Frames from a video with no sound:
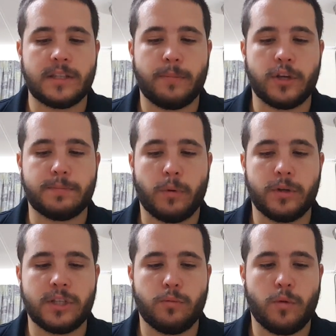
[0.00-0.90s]
most
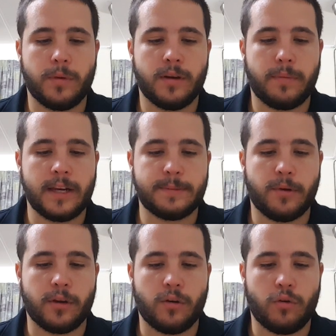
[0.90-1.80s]
bewitching woman in
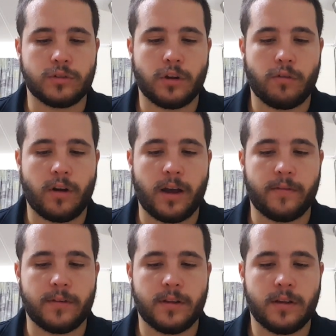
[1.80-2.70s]
Petersburg, also arrived.